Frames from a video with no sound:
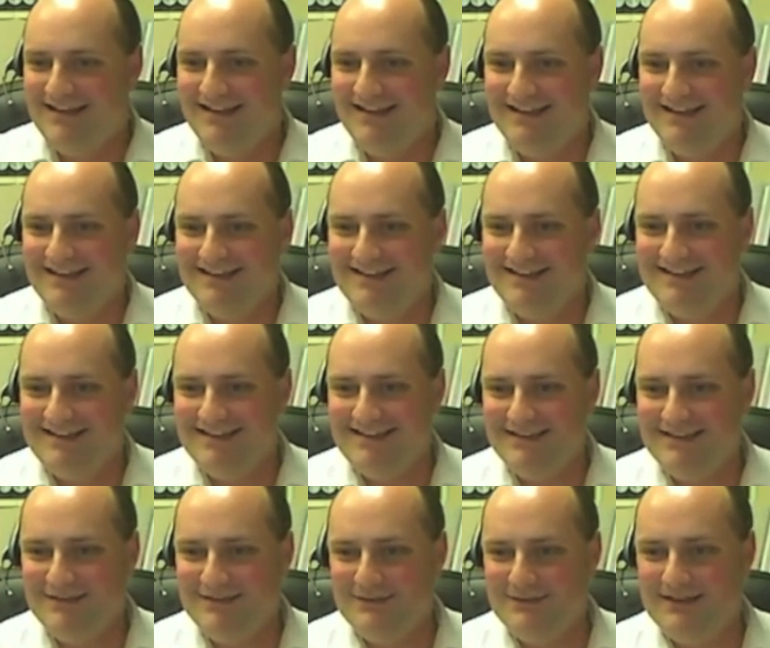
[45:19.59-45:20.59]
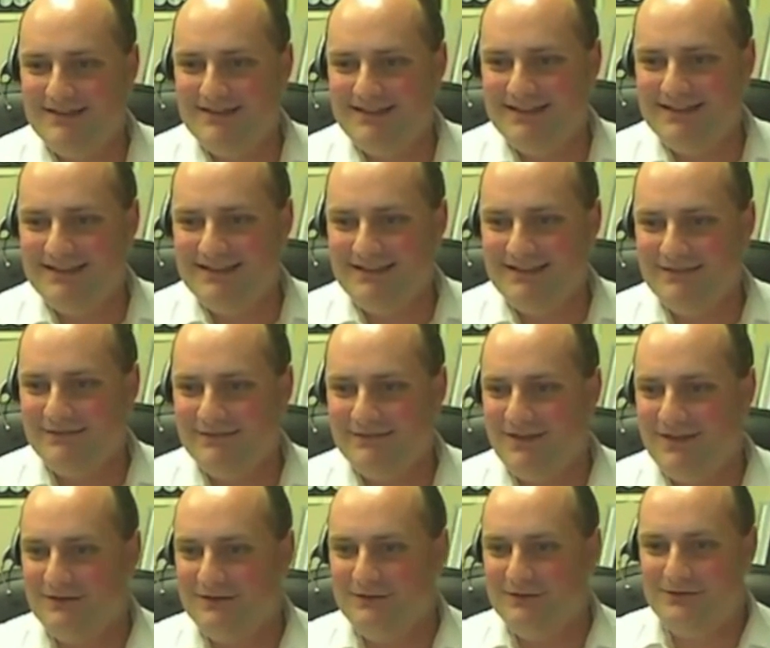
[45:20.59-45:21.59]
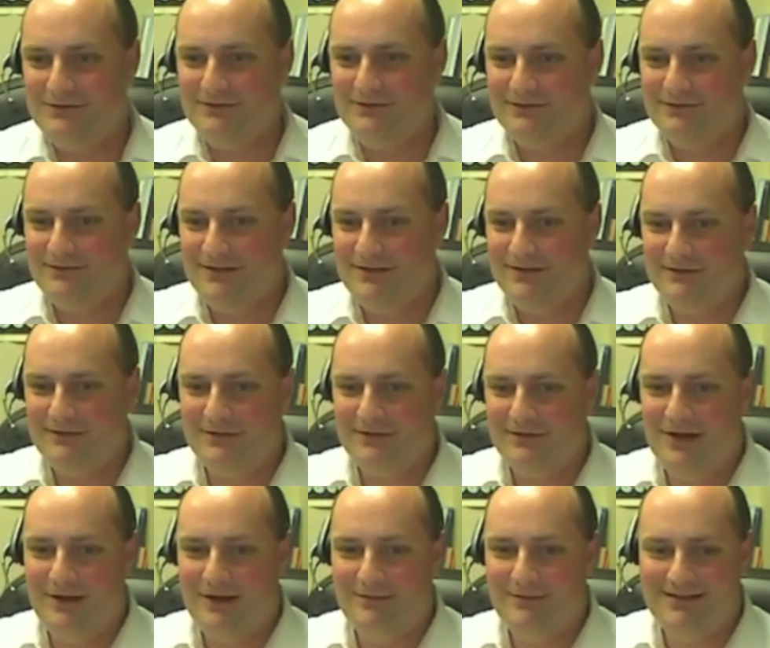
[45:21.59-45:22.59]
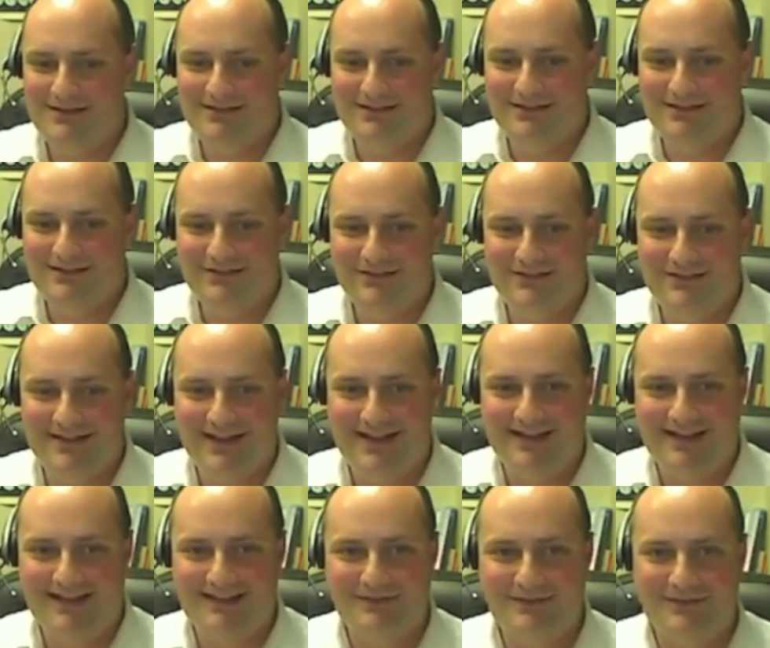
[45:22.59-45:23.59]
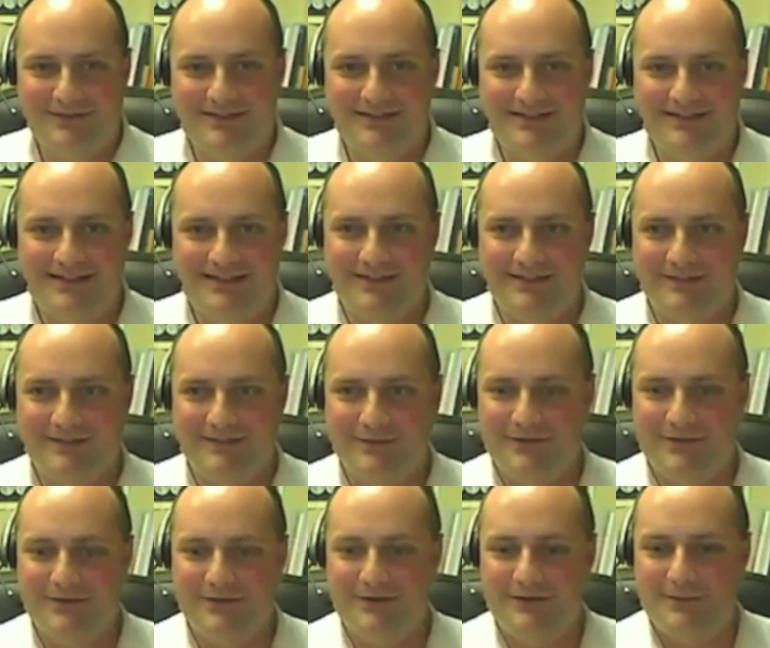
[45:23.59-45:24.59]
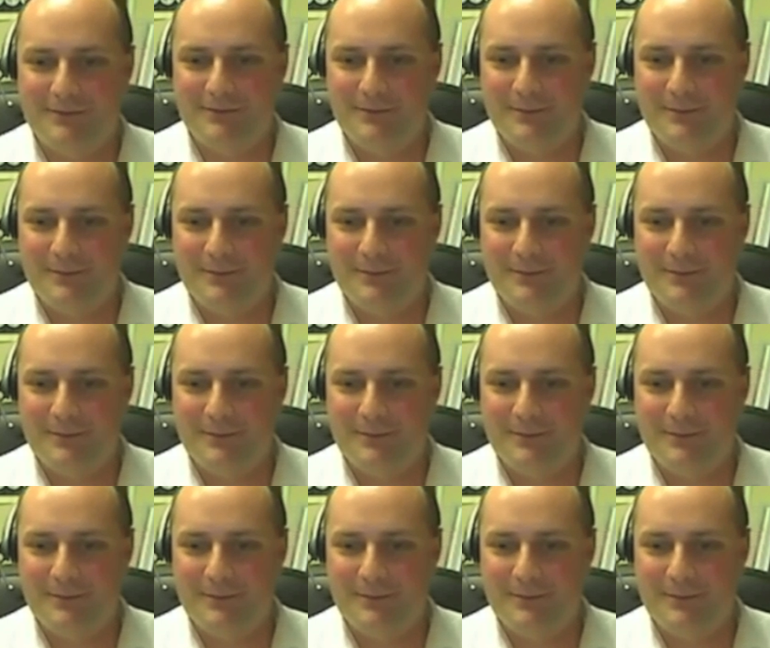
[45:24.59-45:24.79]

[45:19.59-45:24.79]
and see what uh, any final final comments that she has for this evening for you all.